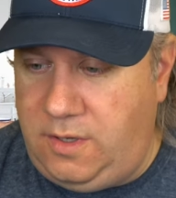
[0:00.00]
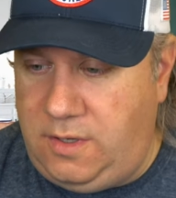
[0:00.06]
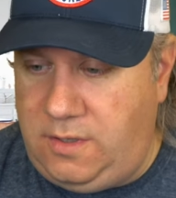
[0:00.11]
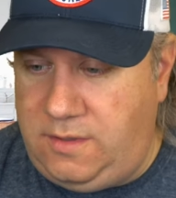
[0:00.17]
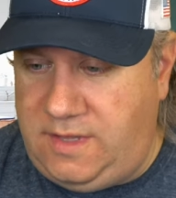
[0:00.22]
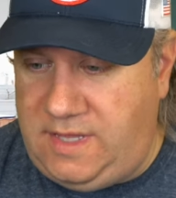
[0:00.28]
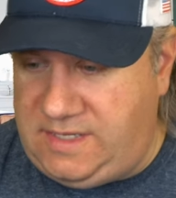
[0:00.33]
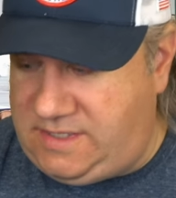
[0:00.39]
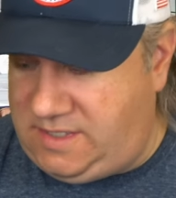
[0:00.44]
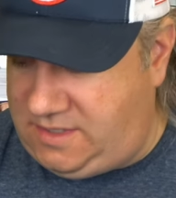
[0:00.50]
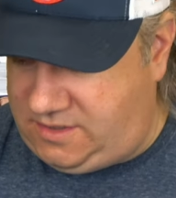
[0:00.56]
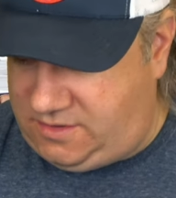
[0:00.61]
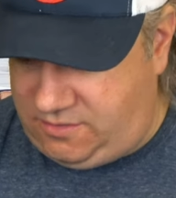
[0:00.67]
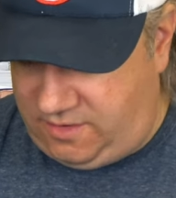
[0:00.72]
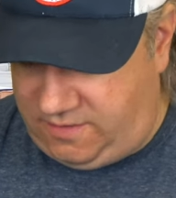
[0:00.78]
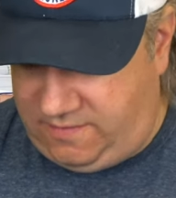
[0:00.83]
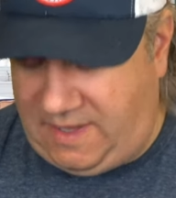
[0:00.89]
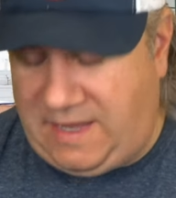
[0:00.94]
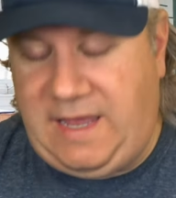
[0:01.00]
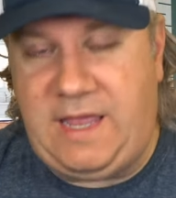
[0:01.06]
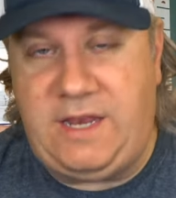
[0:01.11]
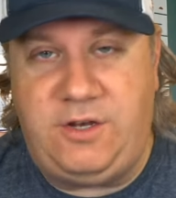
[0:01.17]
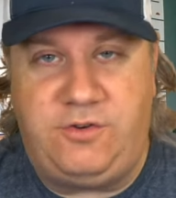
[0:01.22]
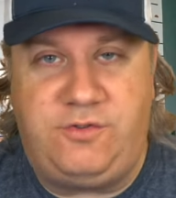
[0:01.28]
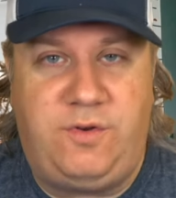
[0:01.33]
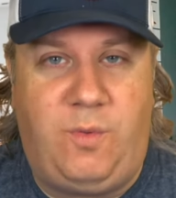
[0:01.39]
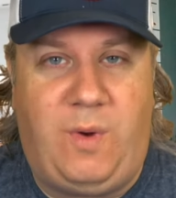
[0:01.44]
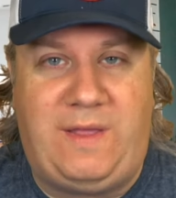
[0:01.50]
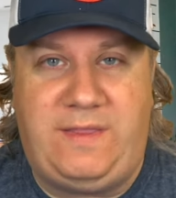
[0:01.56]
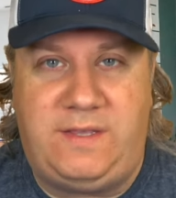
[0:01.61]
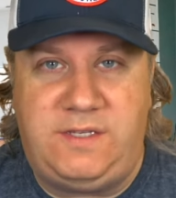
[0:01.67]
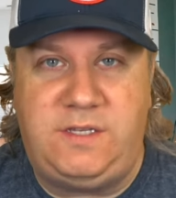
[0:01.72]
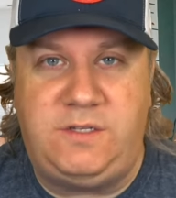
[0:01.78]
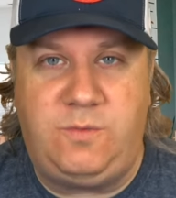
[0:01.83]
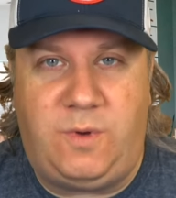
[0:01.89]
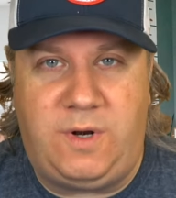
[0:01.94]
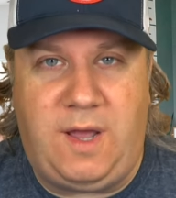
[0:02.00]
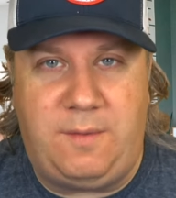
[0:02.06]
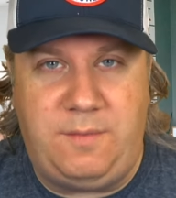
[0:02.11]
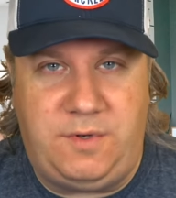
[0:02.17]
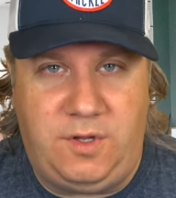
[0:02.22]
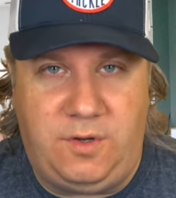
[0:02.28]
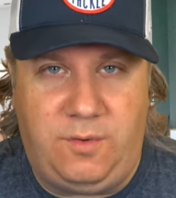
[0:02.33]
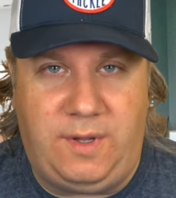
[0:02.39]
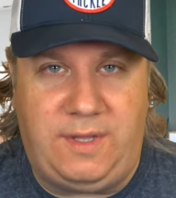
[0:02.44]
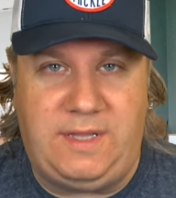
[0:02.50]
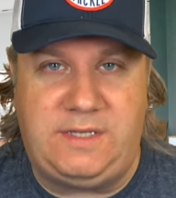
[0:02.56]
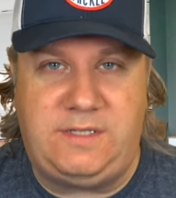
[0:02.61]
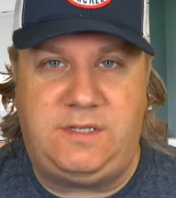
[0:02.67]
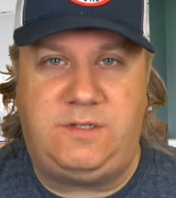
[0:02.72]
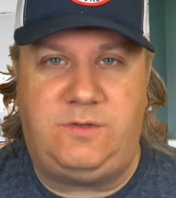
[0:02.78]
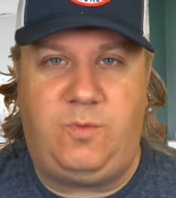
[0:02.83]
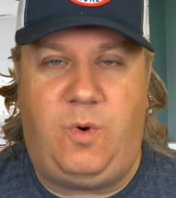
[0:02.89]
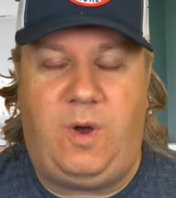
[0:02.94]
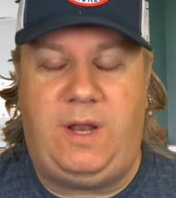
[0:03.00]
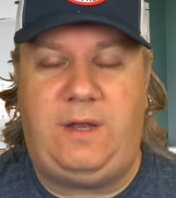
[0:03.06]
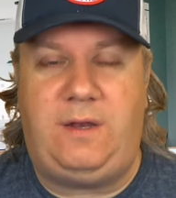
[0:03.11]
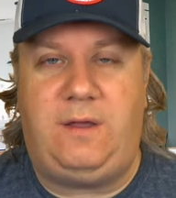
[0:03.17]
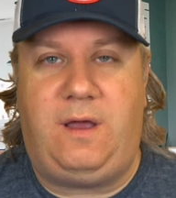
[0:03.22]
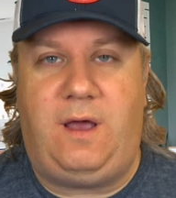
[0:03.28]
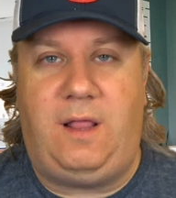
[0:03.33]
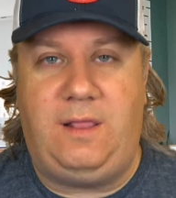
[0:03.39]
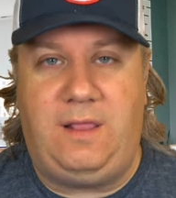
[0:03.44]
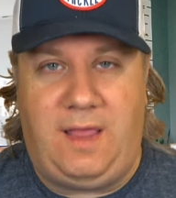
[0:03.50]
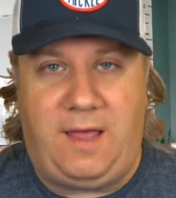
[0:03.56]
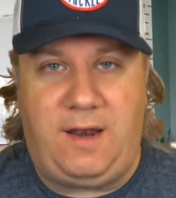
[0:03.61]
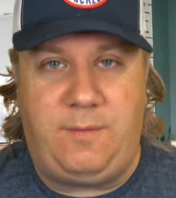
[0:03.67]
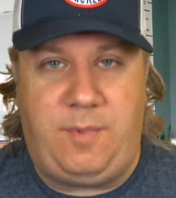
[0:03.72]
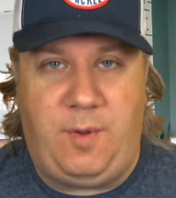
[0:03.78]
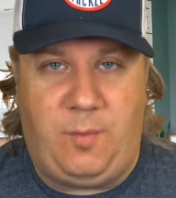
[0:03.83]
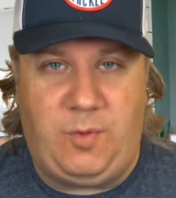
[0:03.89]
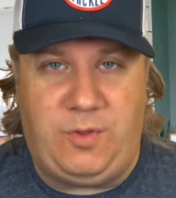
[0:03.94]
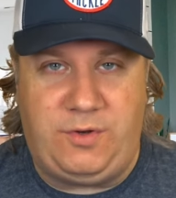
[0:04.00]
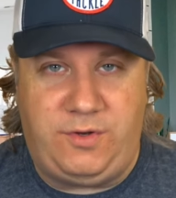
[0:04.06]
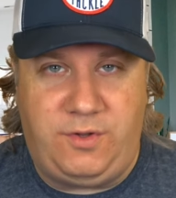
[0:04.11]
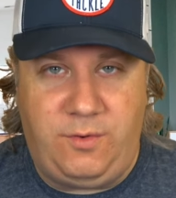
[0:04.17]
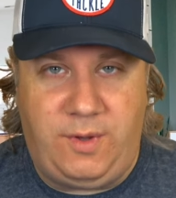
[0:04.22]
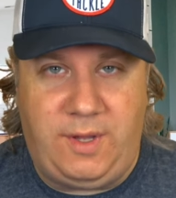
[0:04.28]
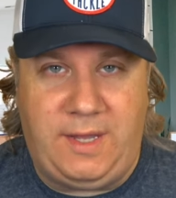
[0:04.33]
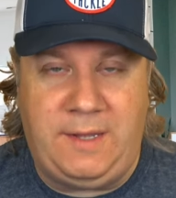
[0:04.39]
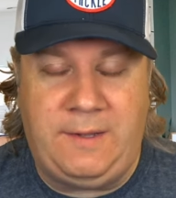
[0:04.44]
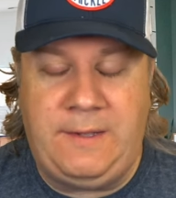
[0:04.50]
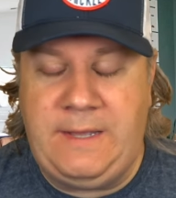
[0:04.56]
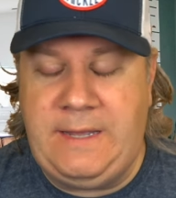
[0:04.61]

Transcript: this is sort of like industry wide. This is what I'm doing. This is what a lot of people are doing.